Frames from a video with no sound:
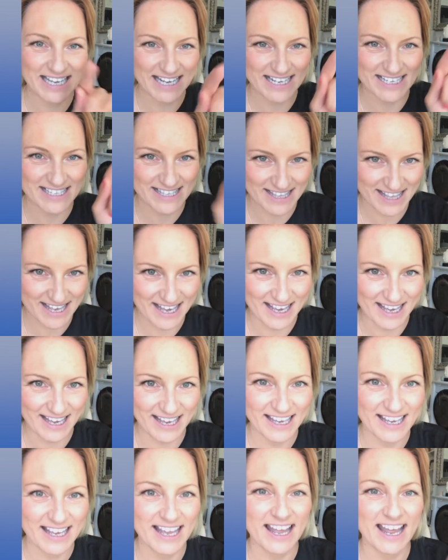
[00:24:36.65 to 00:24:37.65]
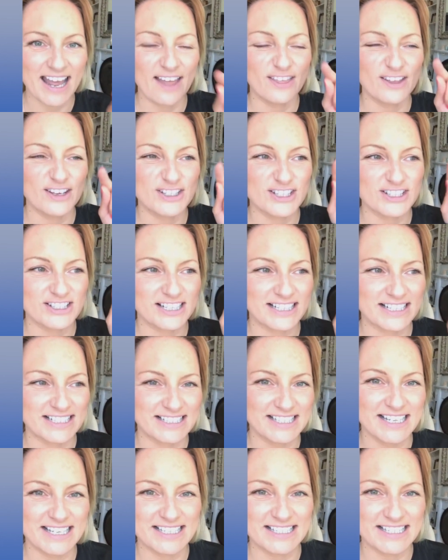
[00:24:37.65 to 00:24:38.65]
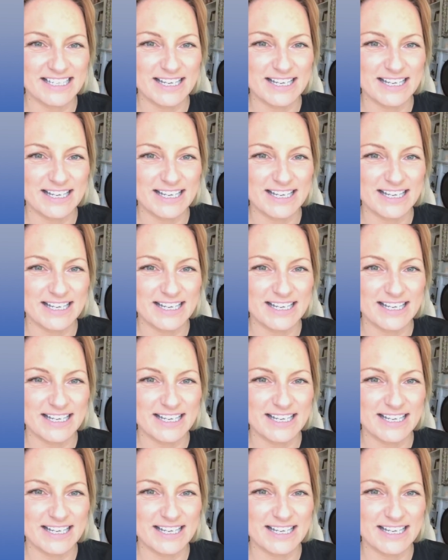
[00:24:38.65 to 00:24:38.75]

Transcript: is there and that does exist,